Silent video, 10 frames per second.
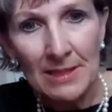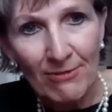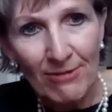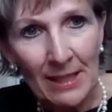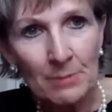
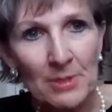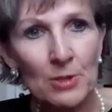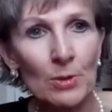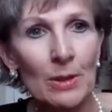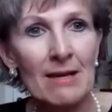developed
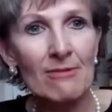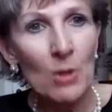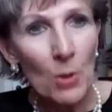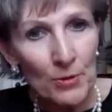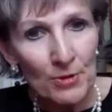in your life,
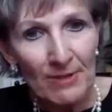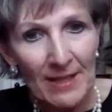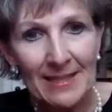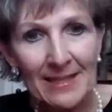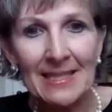
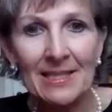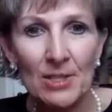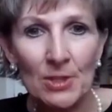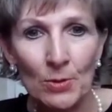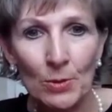cultivated
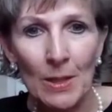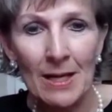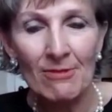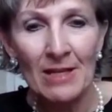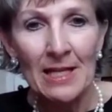things in your
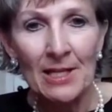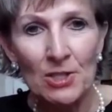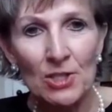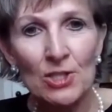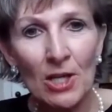life.
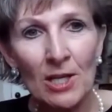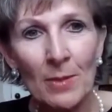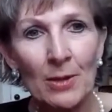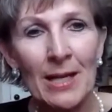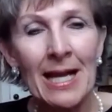Just talk
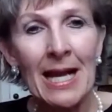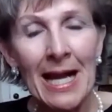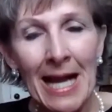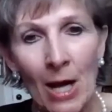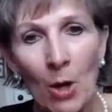about
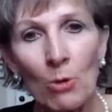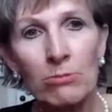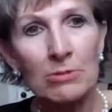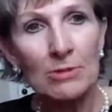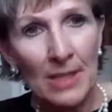
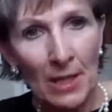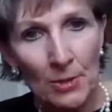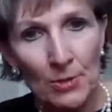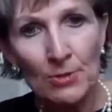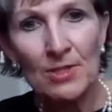how
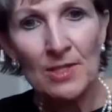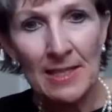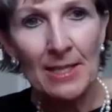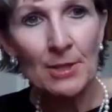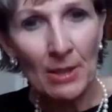Dr.
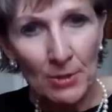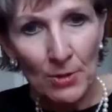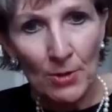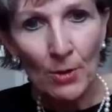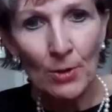C,
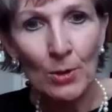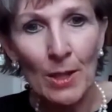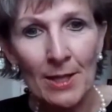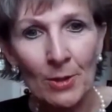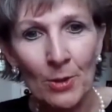Dr.
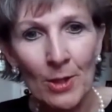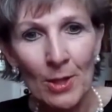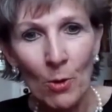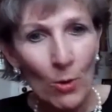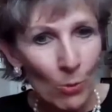Carlisle,
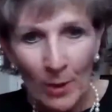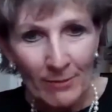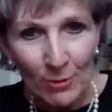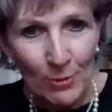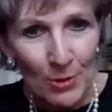or
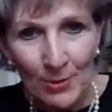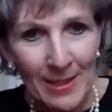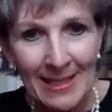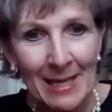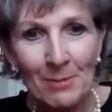whatever your
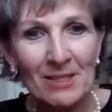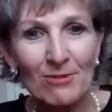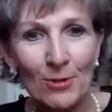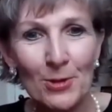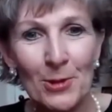nickname
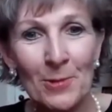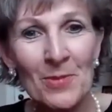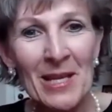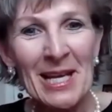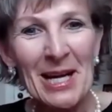is for her,
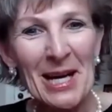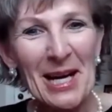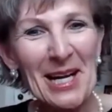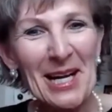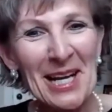
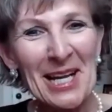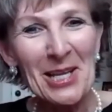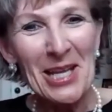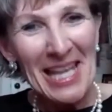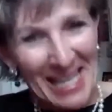uh,
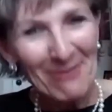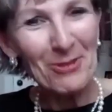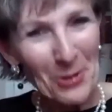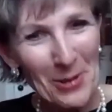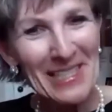
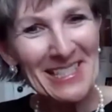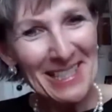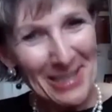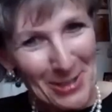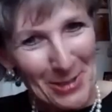
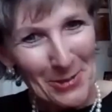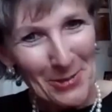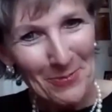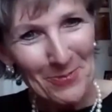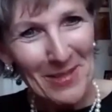influenced
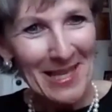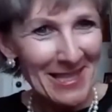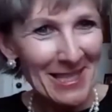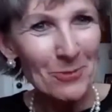you. And